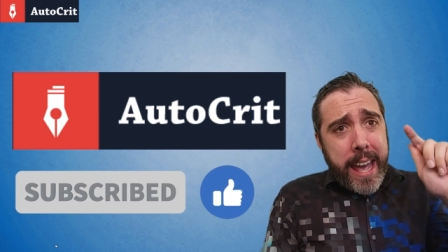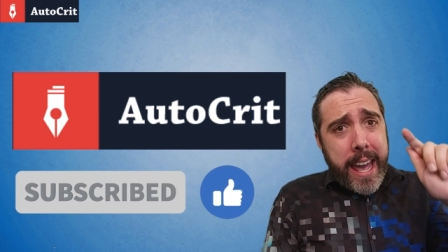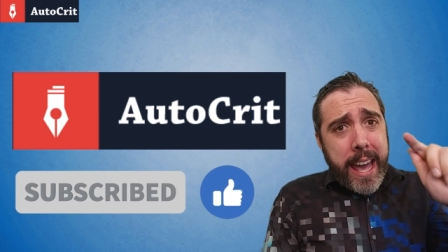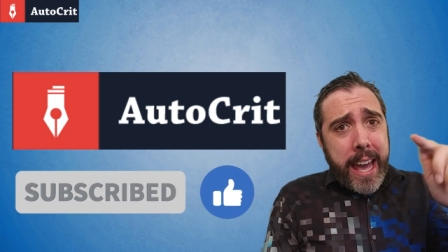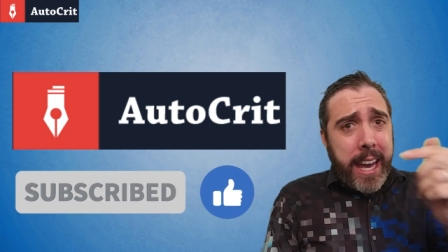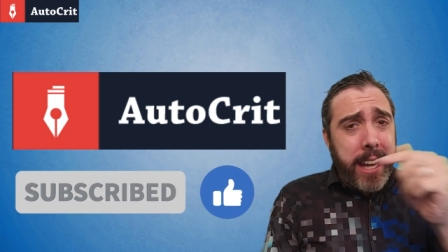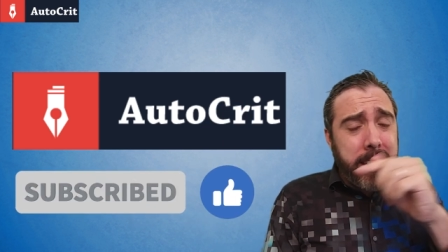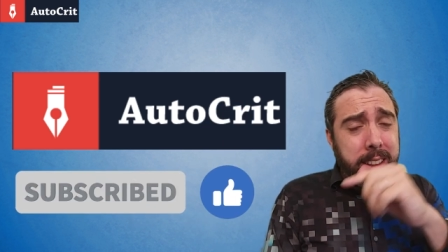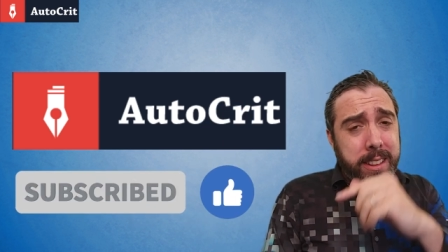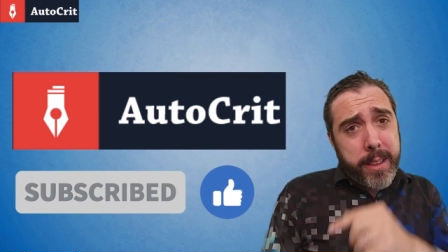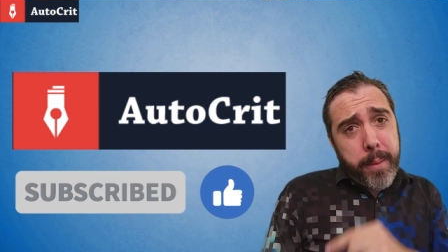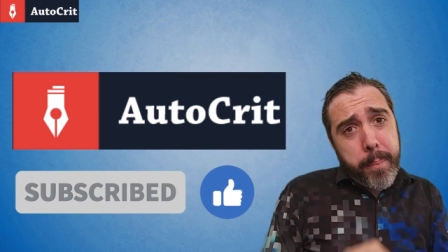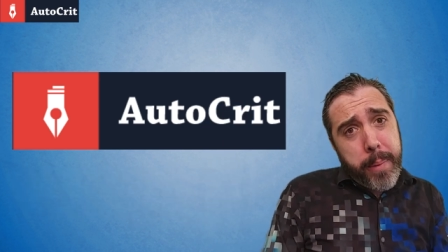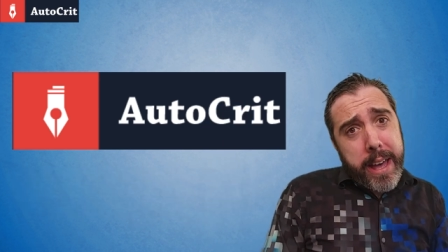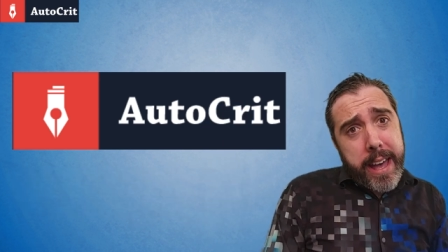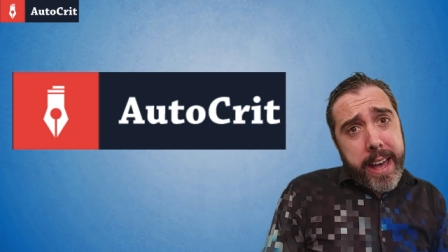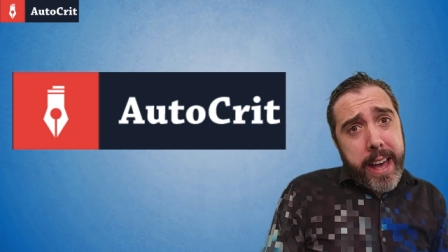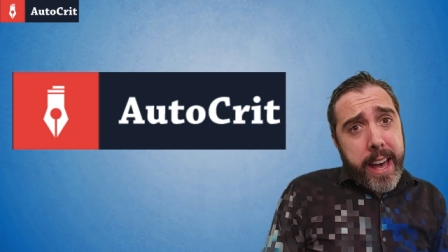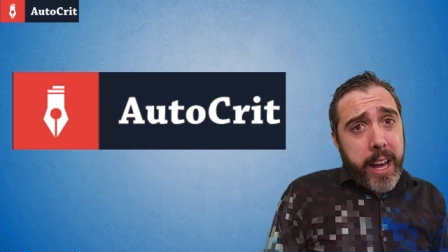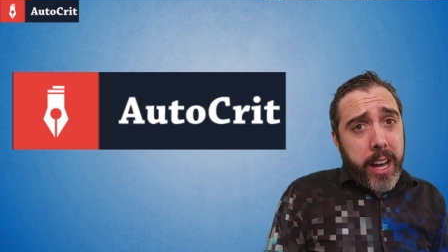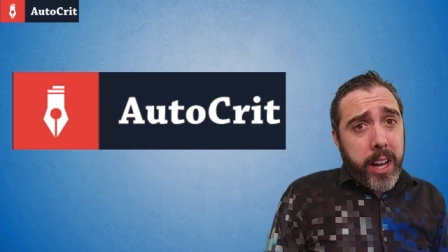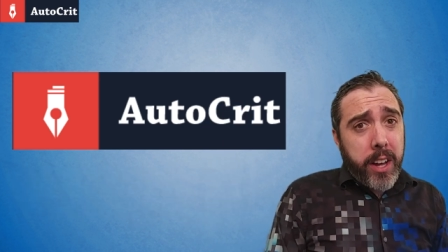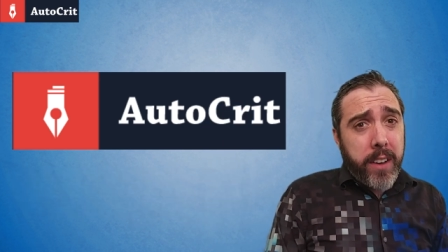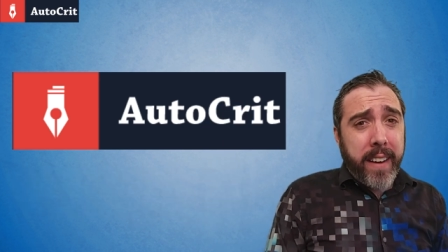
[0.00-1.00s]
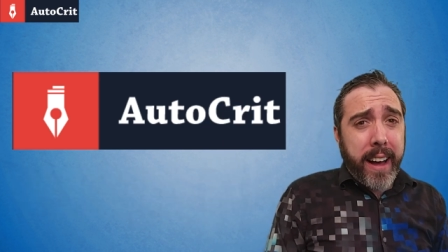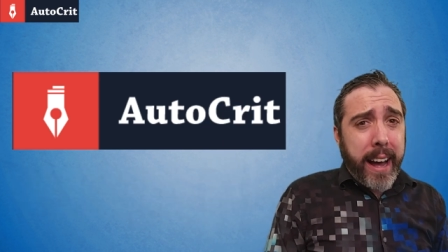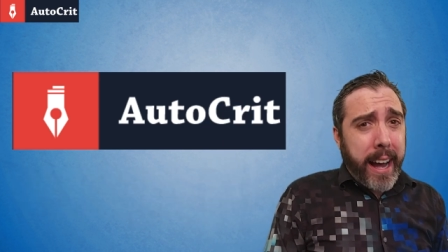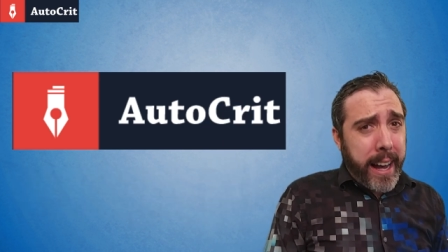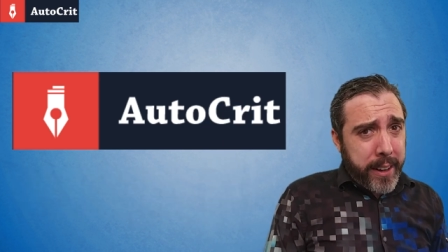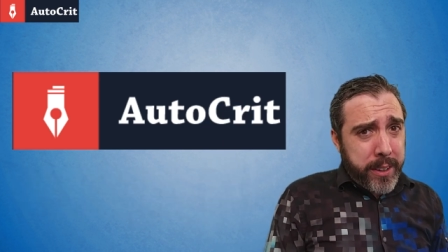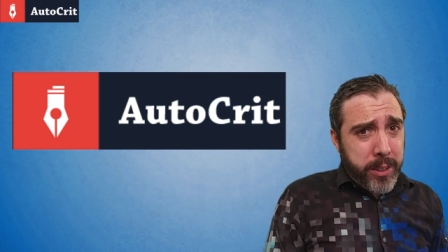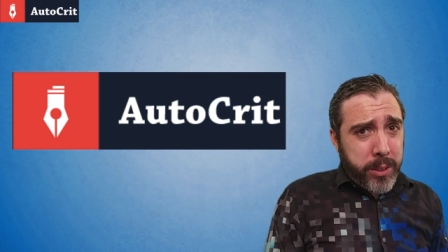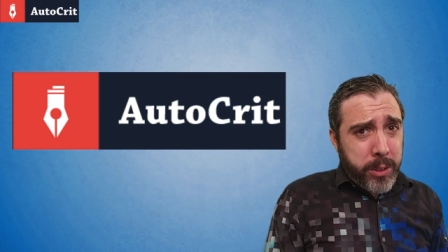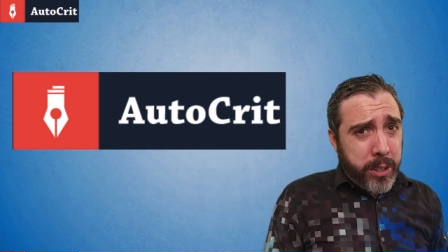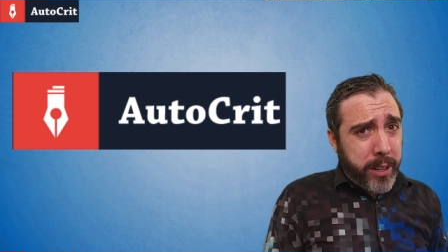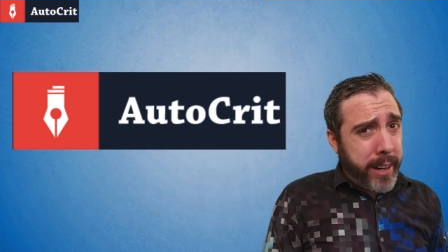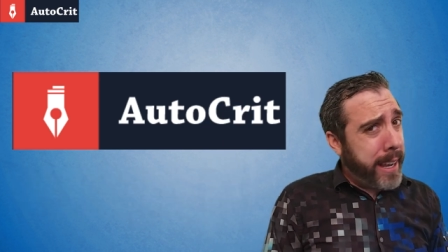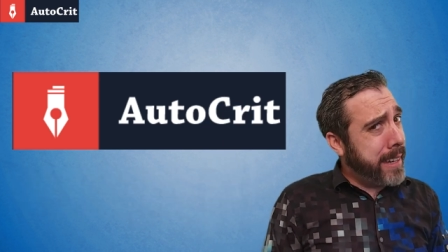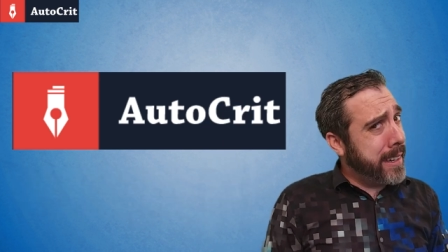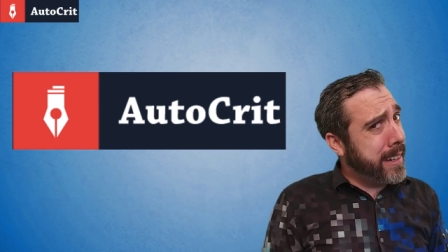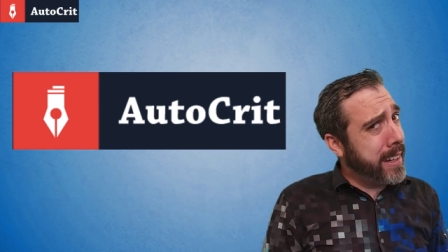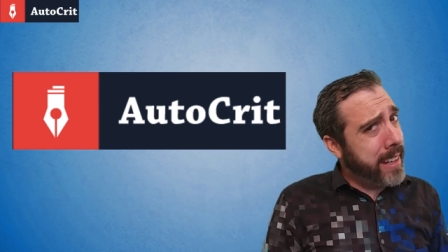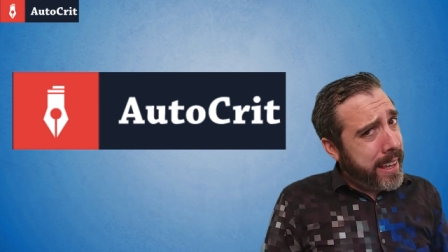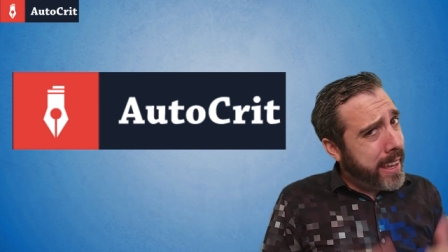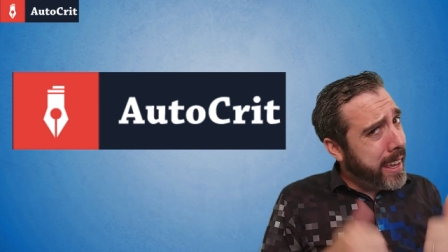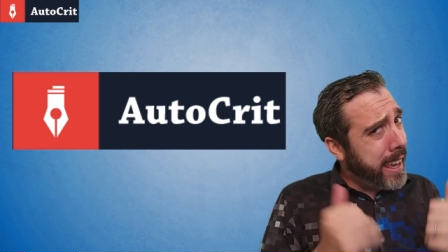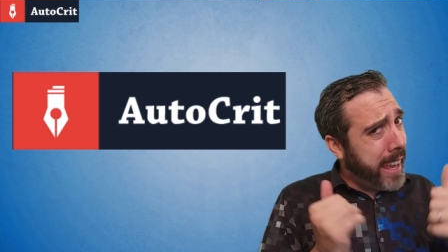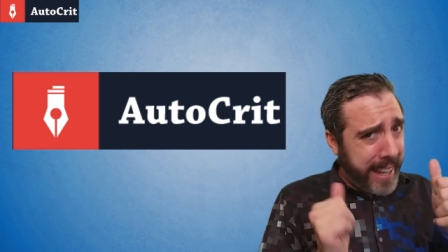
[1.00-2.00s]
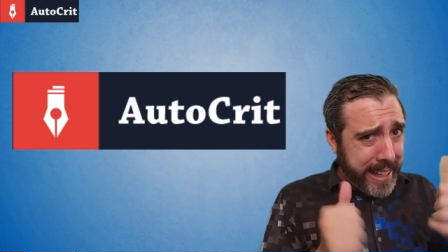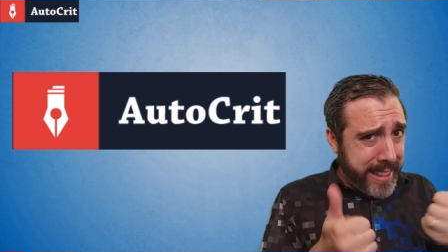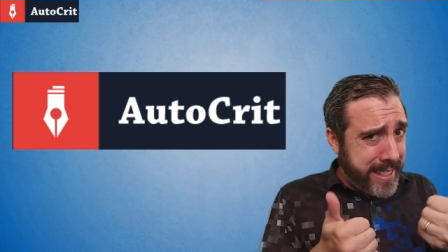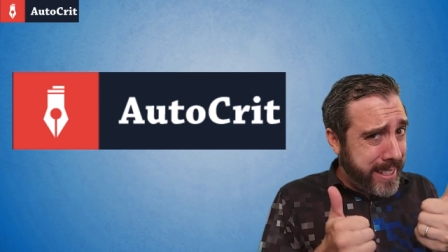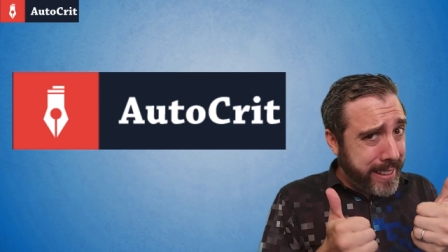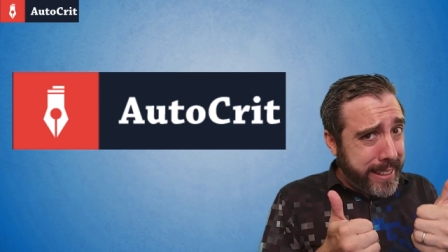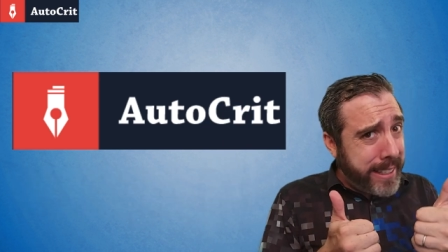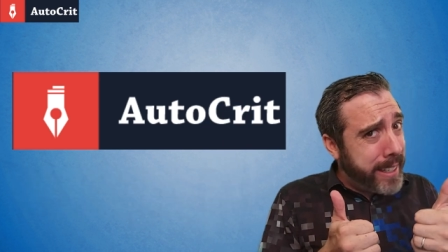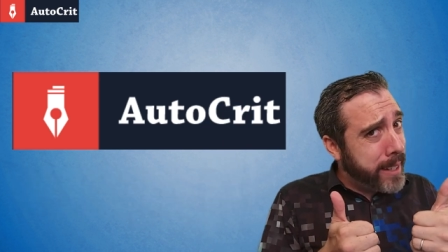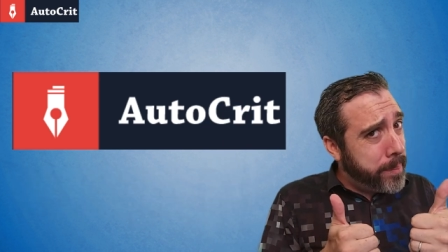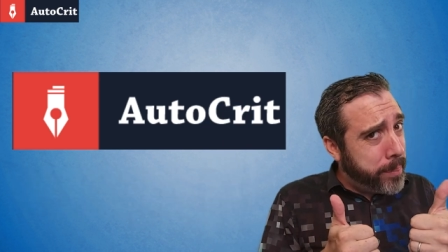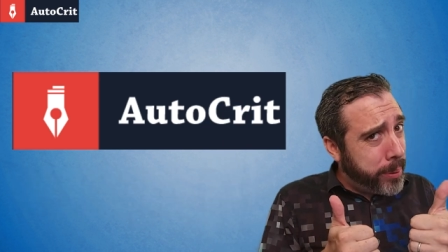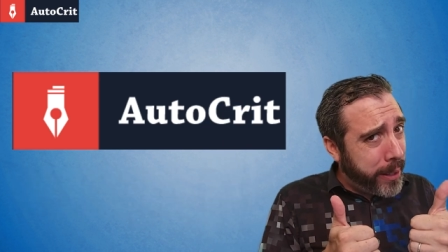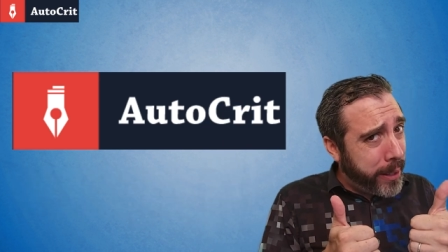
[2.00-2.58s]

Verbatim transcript: hit the bell. Autocrit, it's a good